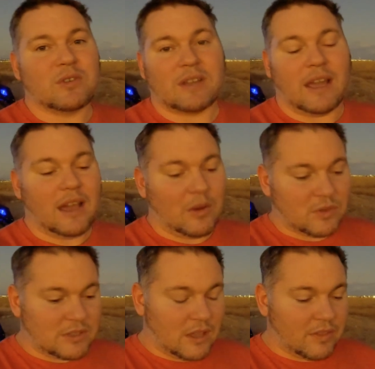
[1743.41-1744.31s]
Doors and Eikon
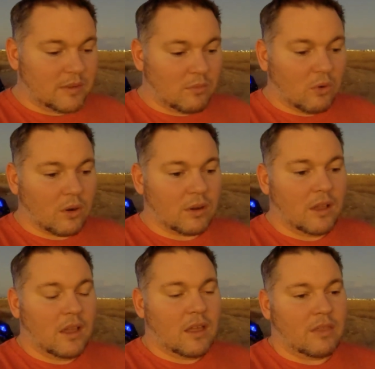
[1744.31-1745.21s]
was nothing more
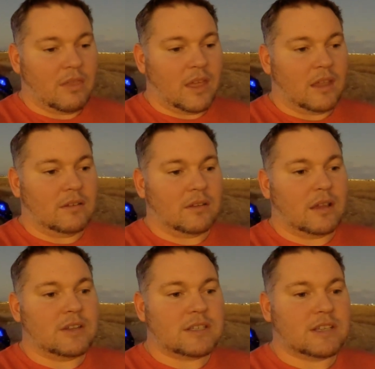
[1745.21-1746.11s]
than
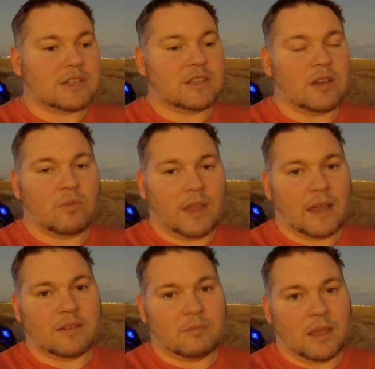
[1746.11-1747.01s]
a decision that we
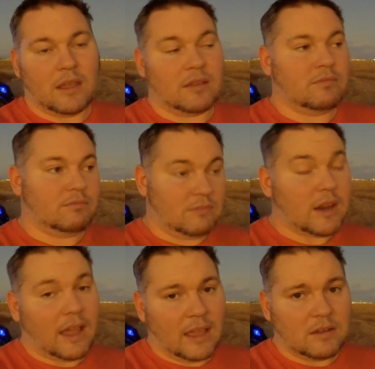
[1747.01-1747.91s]
had to make,
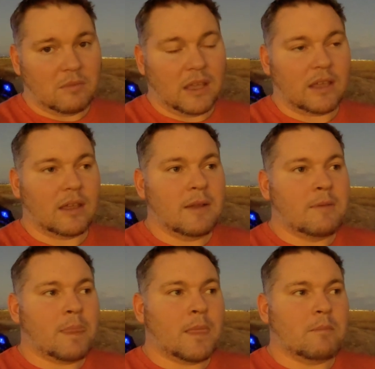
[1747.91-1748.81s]
that I had to make,
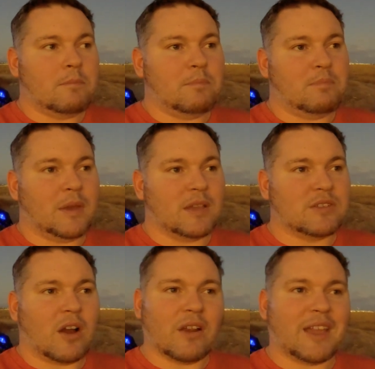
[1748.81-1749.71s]

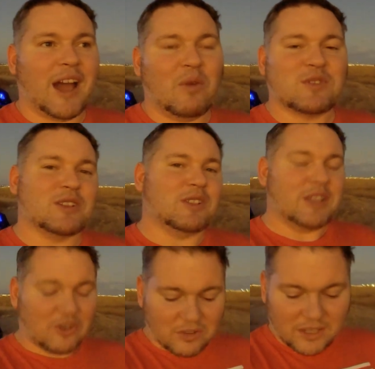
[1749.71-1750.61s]
because our account was
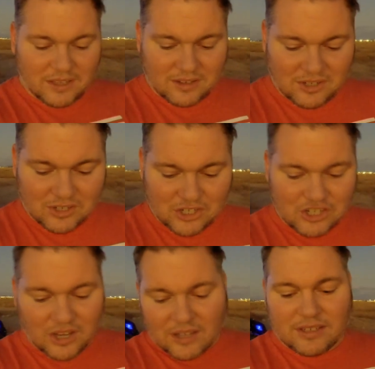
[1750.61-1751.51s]
literally
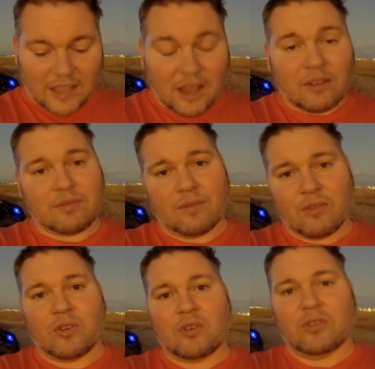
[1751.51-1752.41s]
shut down from
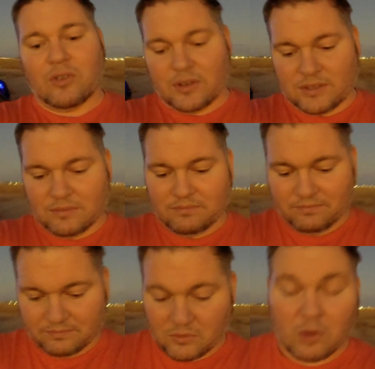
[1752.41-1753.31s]
Vertical Doors,
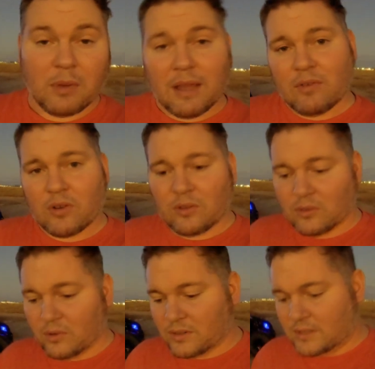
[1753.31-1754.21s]
or by Vertical
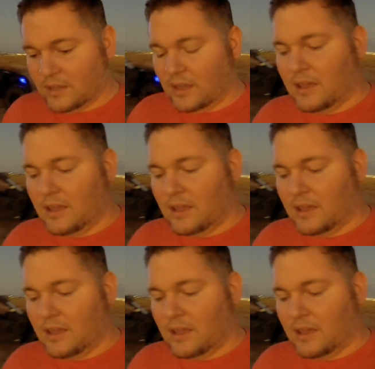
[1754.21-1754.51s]
Doors.